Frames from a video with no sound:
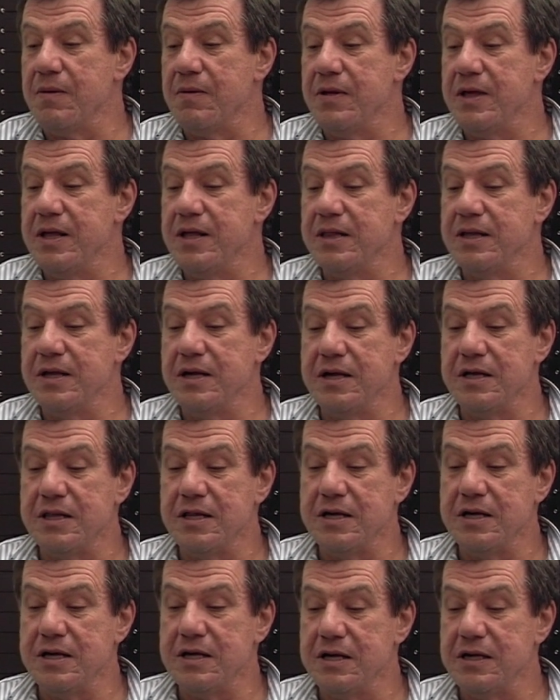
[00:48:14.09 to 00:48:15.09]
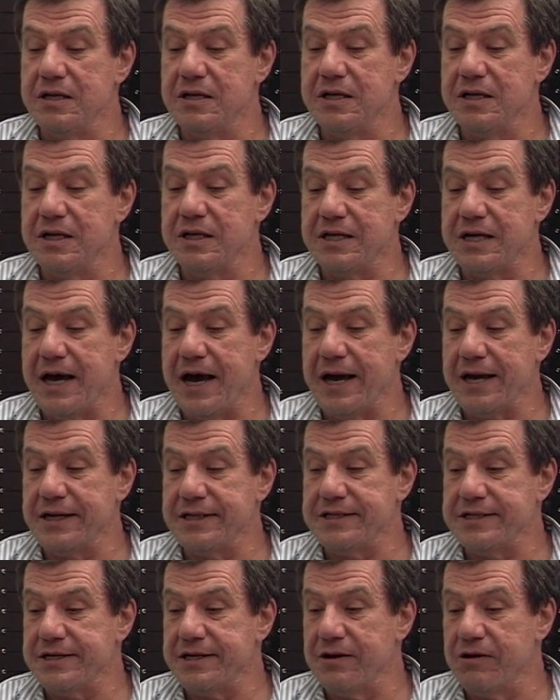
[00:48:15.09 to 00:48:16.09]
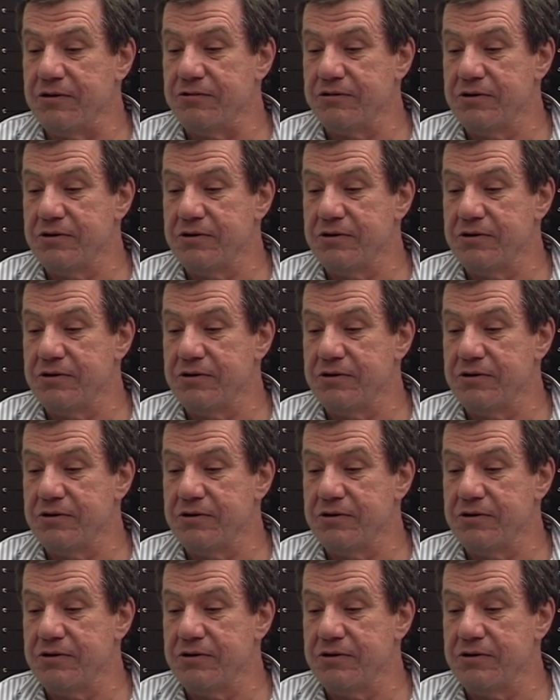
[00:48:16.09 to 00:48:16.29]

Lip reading: in the attack itself.